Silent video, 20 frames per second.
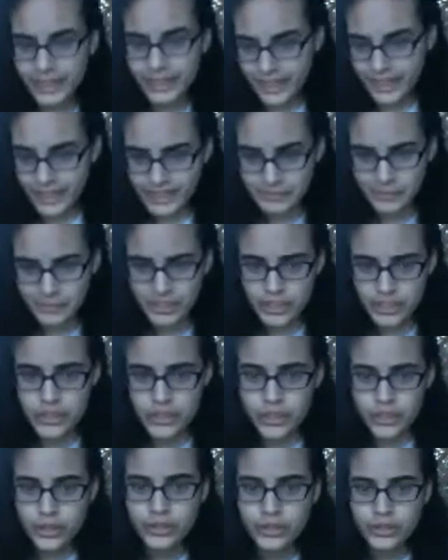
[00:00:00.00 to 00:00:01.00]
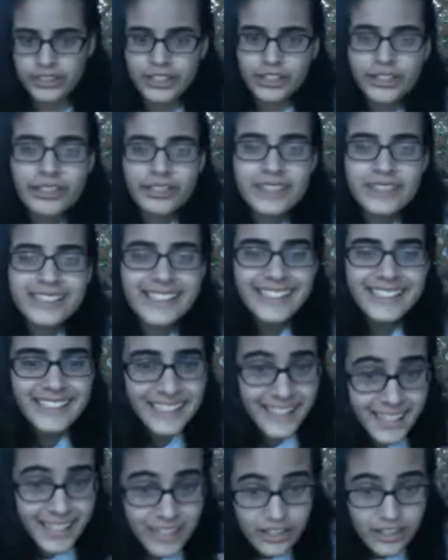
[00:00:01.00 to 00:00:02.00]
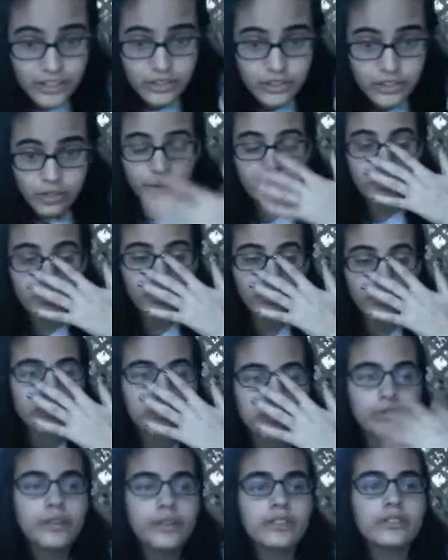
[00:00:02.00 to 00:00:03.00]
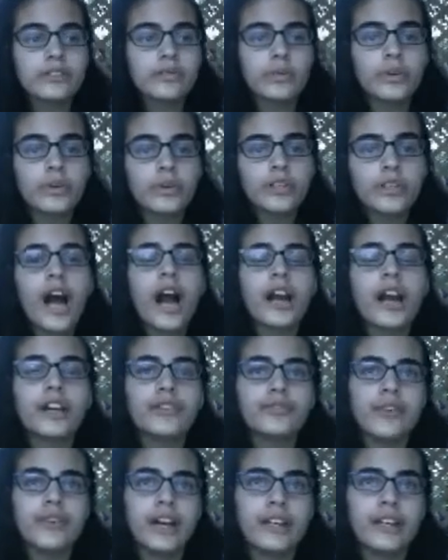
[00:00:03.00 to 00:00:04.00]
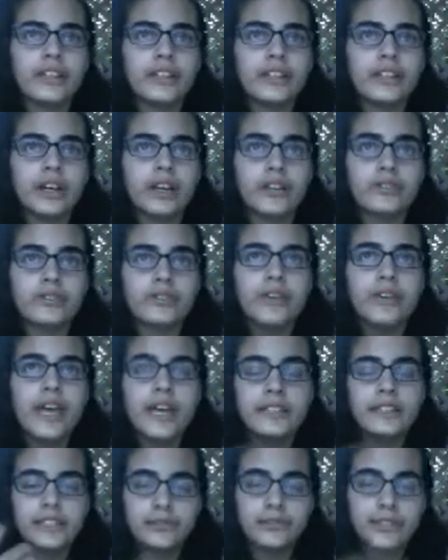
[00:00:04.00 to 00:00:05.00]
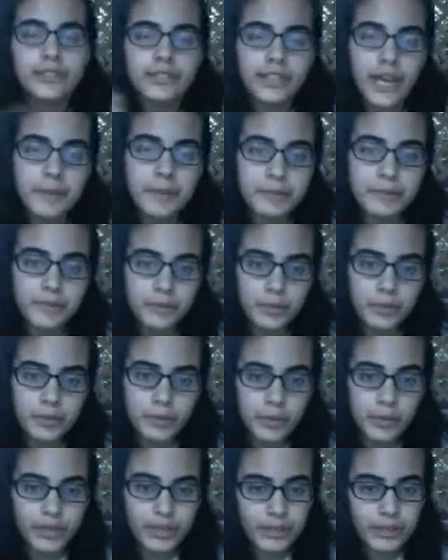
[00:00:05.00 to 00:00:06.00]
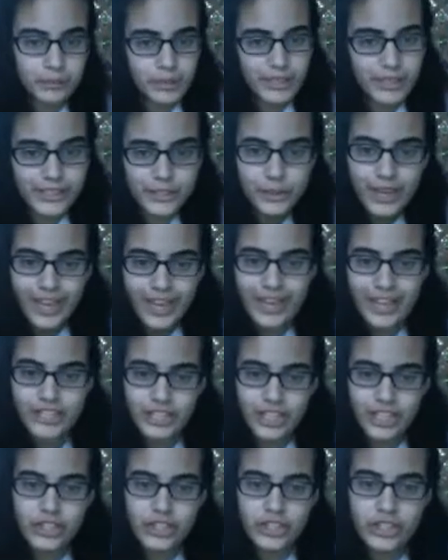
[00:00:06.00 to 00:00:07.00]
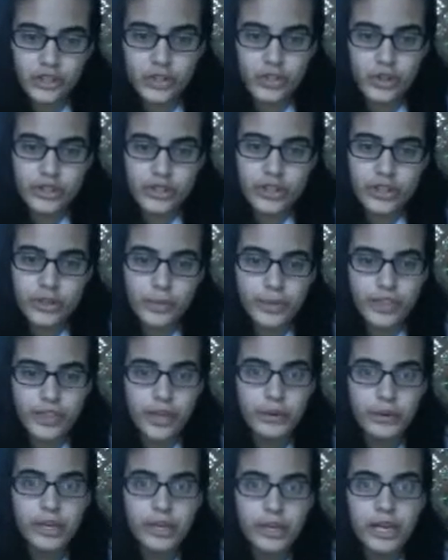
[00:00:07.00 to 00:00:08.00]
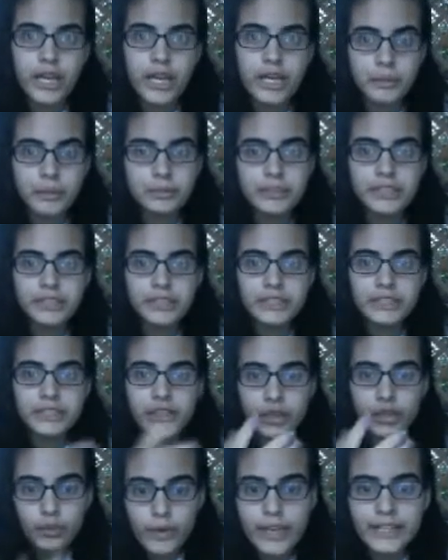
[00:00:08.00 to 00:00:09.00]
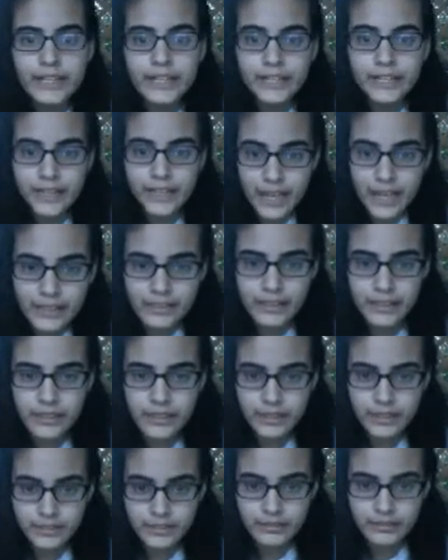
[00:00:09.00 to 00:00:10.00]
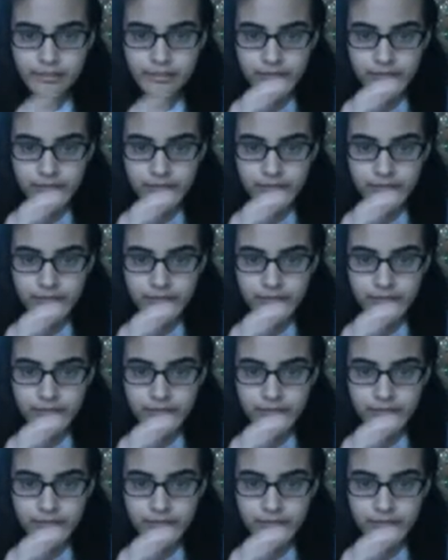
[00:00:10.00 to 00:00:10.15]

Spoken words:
Like I mentioned earlier, since it is so important to us, we're not going to find a lot of different types of ubiquitin because you can't change the structure without completely degrading and